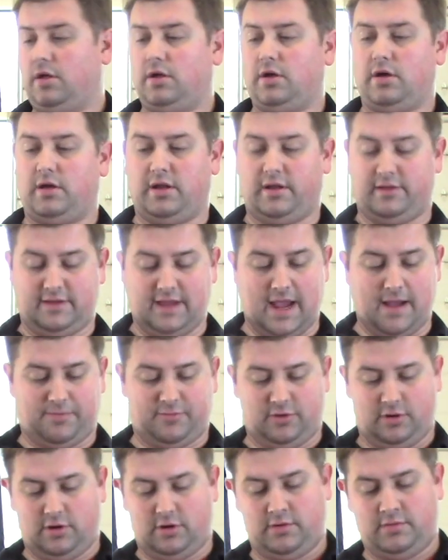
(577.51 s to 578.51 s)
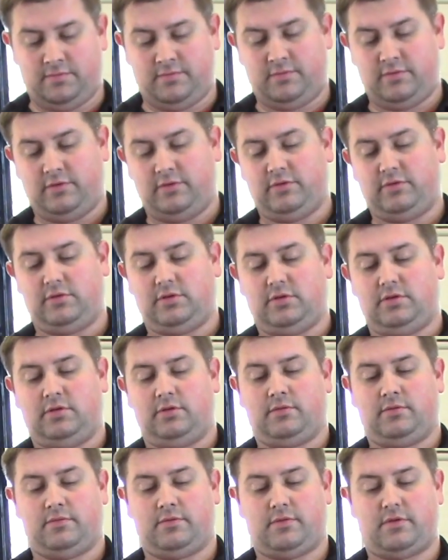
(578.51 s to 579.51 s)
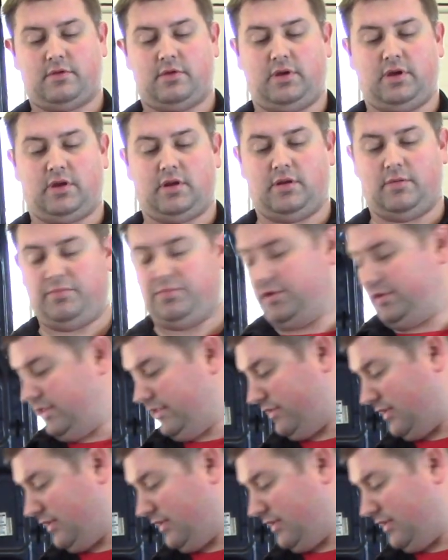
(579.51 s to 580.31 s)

an adapter, so you can put this